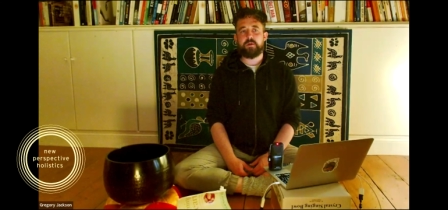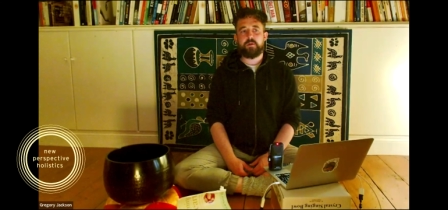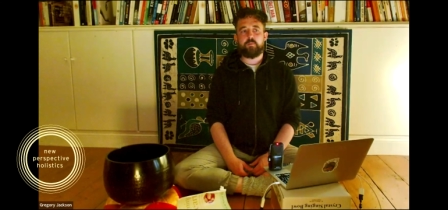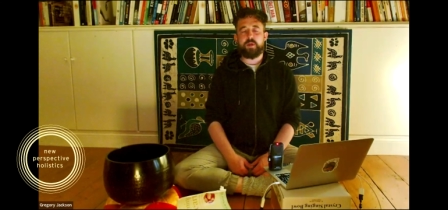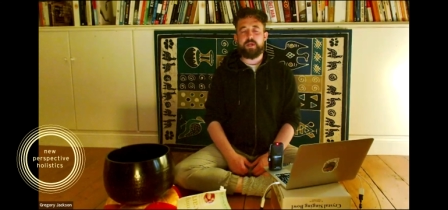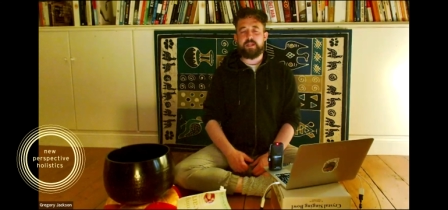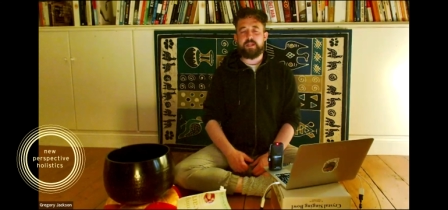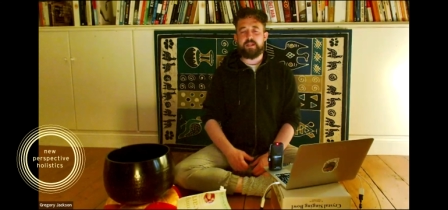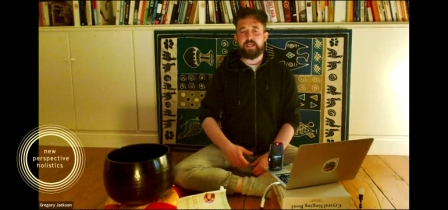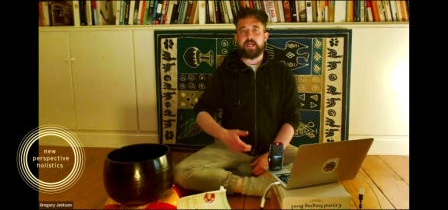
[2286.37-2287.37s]
Breathing
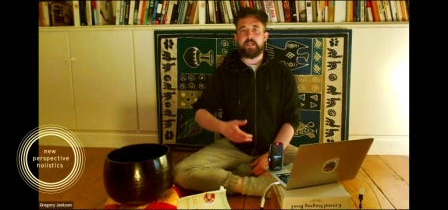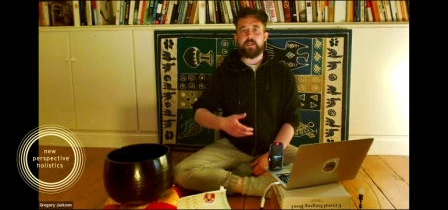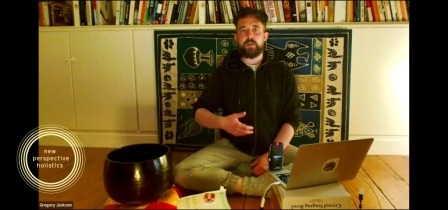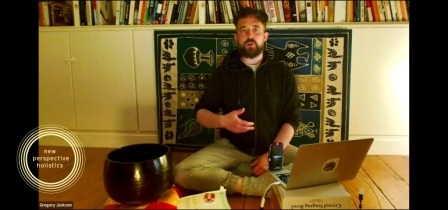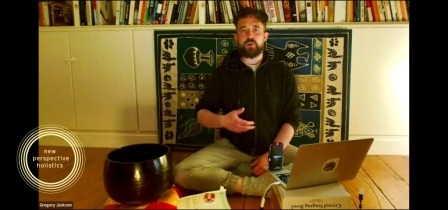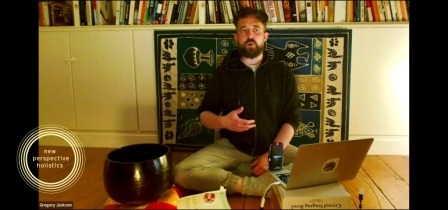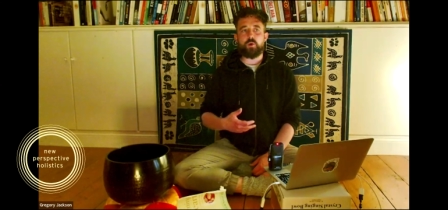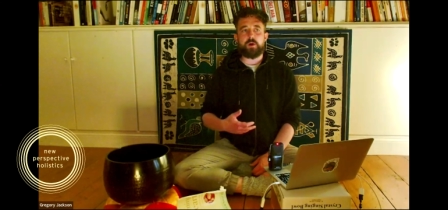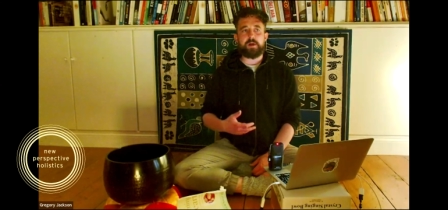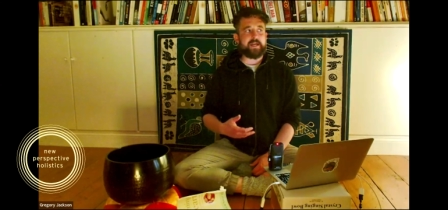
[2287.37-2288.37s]
in,
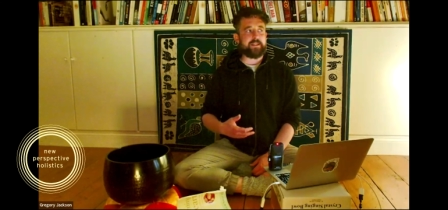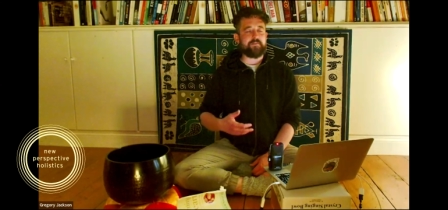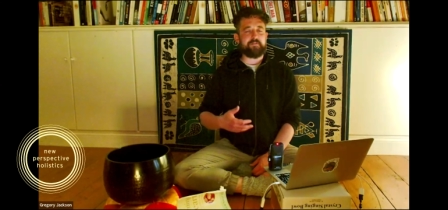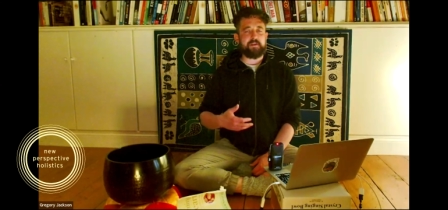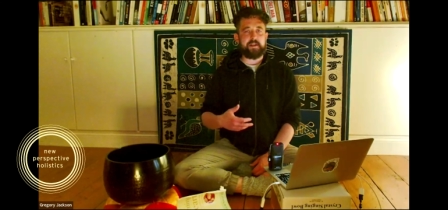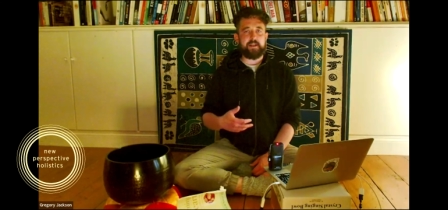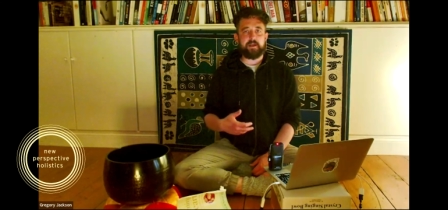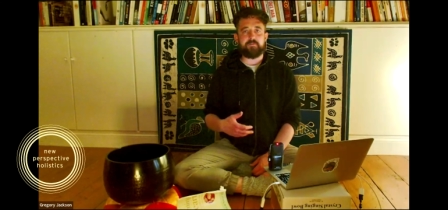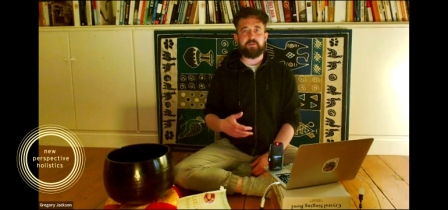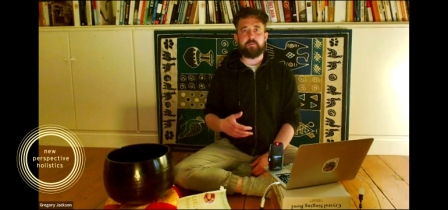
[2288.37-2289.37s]
enjoying the feeling
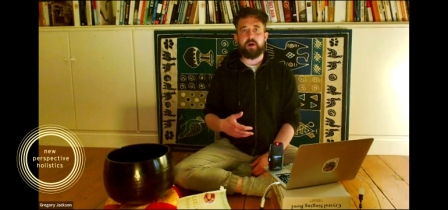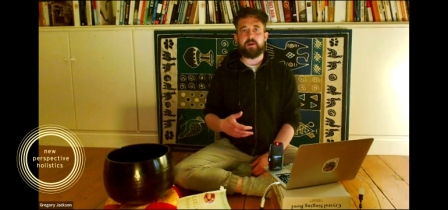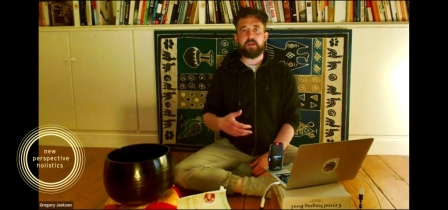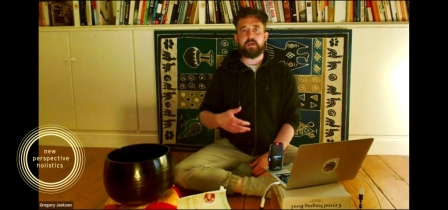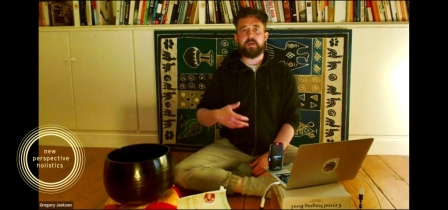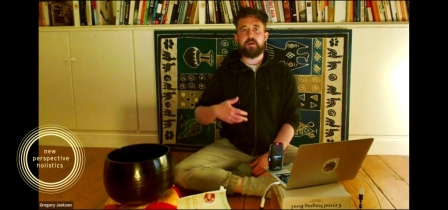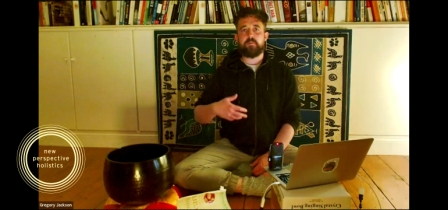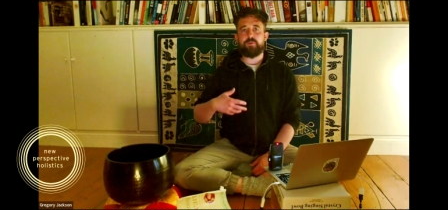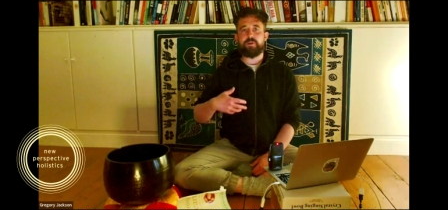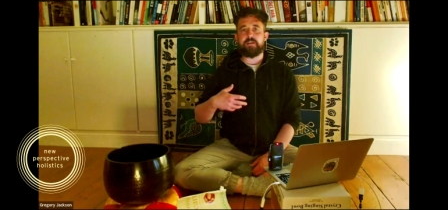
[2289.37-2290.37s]
of the body.
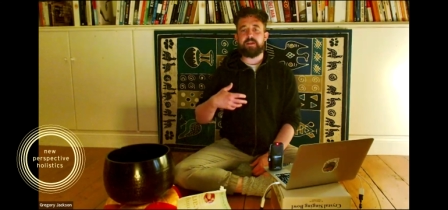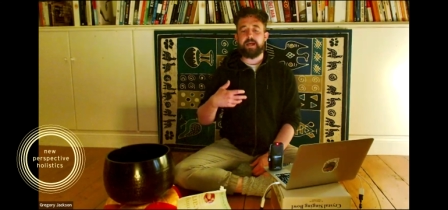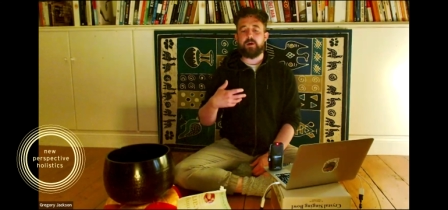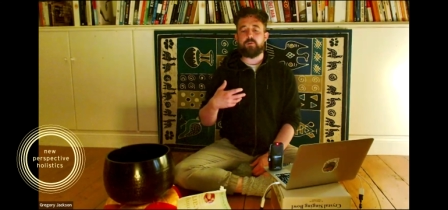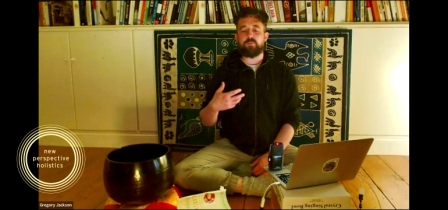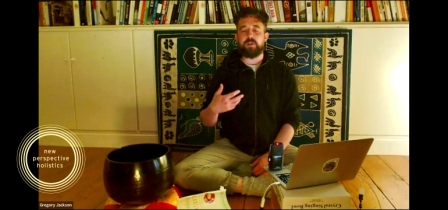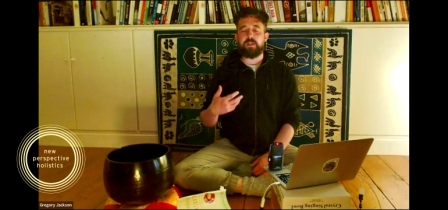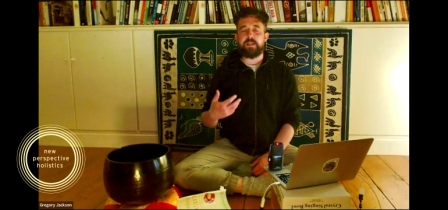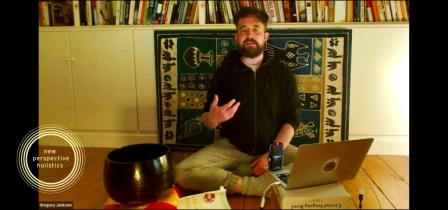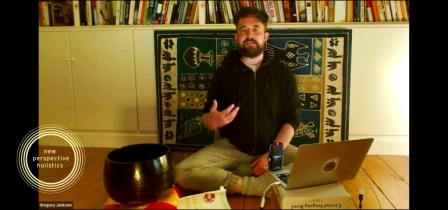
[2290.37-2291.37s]
Breathing out,
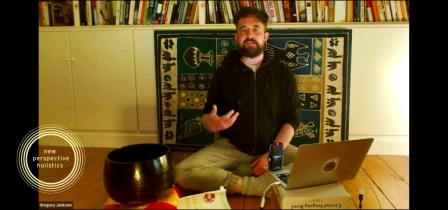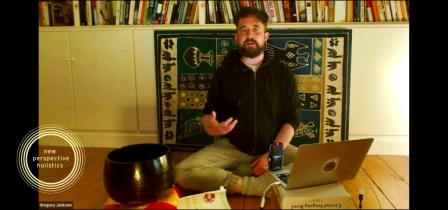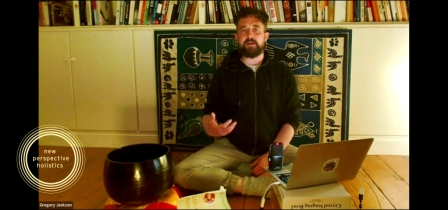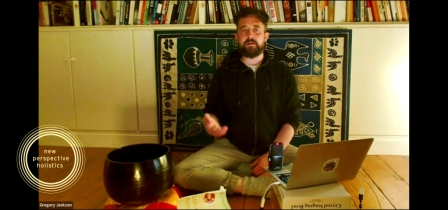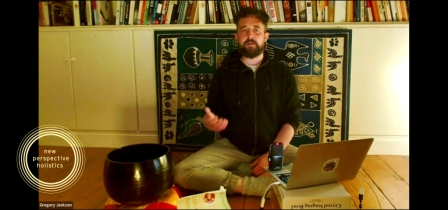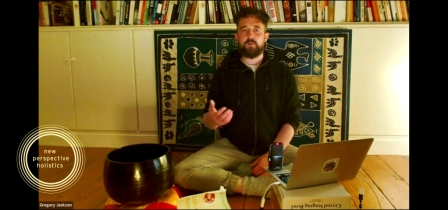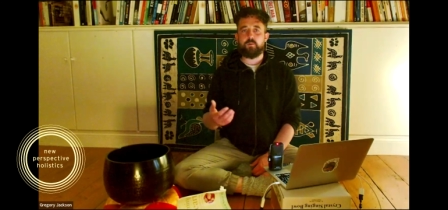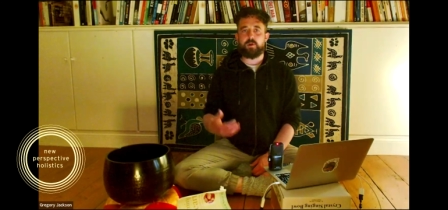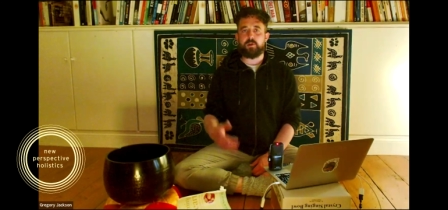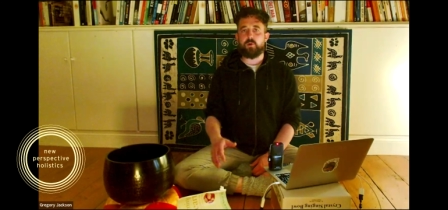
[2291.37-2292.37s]
releasing
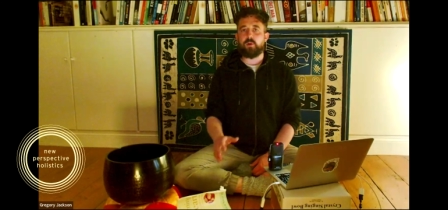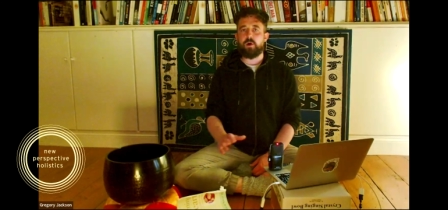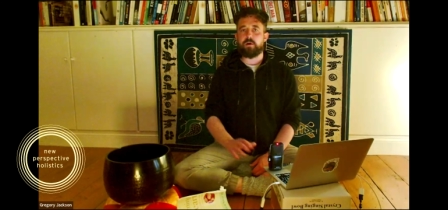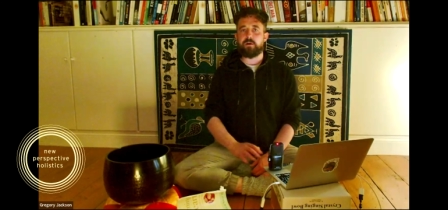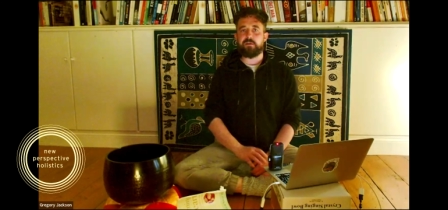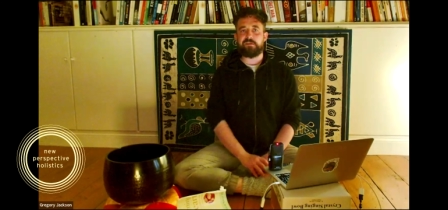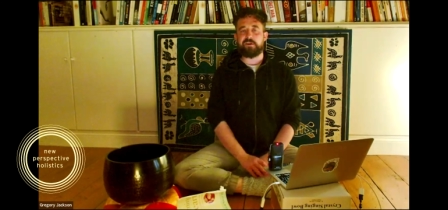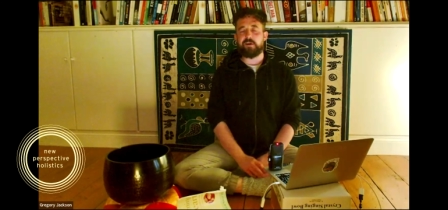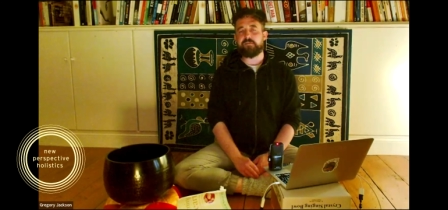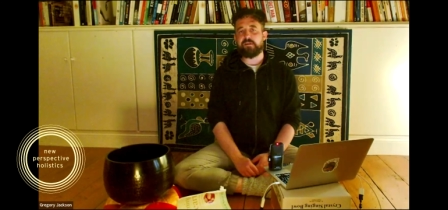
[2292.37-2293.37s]
what no longer
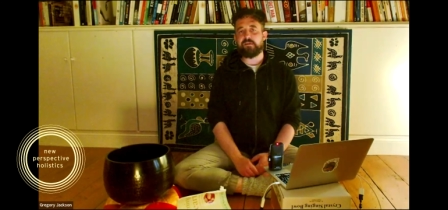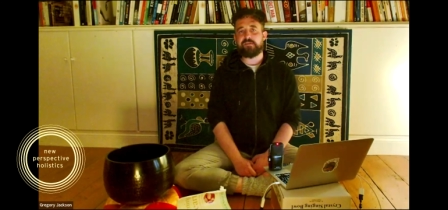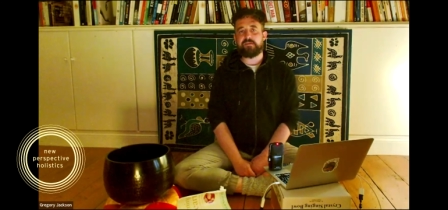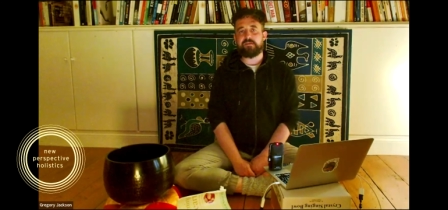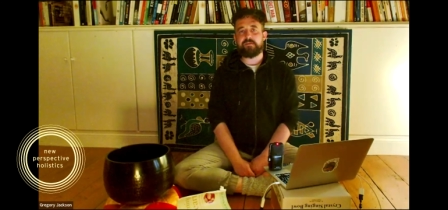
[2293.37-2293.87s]
serves us.